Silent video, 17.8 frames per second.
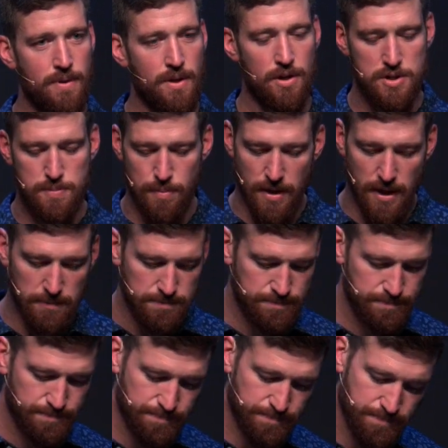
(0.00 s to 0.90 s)
Let's pray.
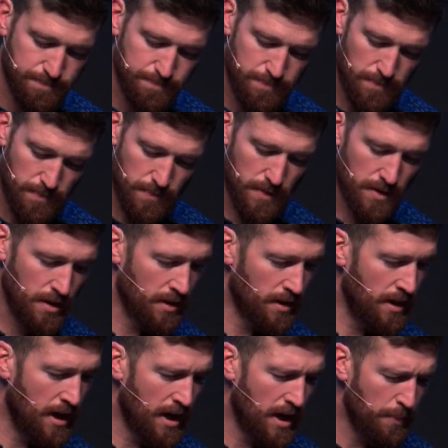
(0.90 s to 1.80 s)

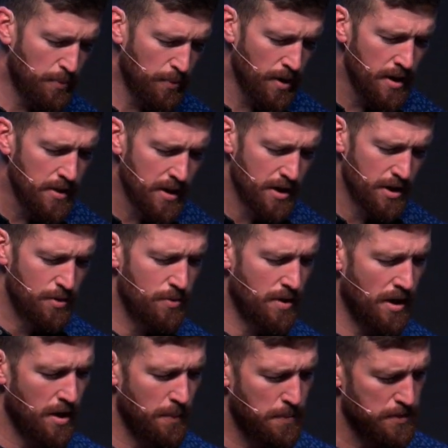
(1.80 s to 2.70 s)
God, I pray that you
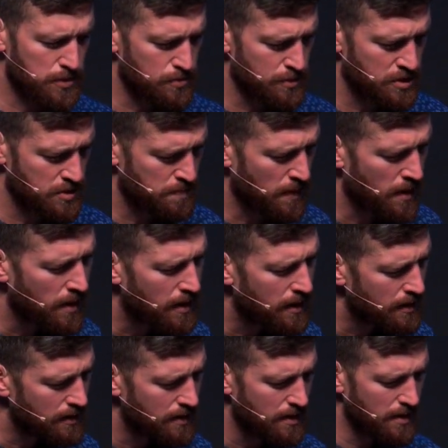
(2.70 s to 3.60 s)
would help us
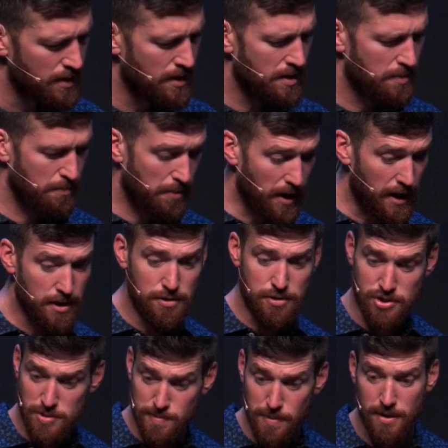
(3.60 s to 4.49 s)
respond by
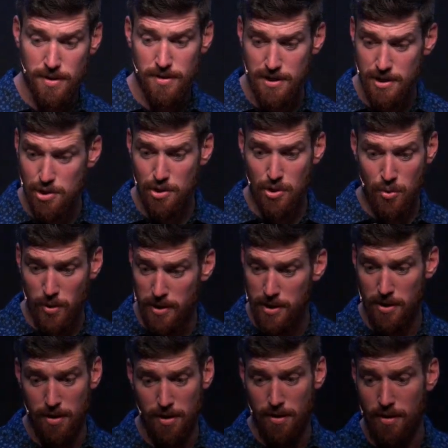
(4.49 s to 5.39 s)
your Spirit, that you
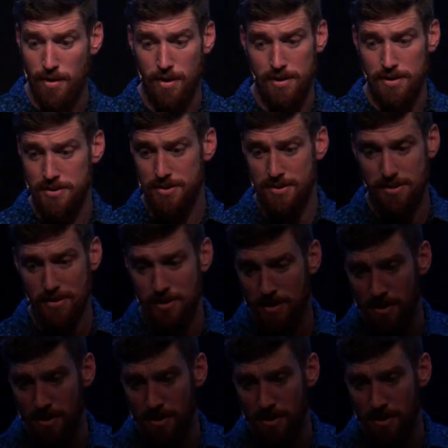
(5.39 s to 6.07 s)
quicken our hearts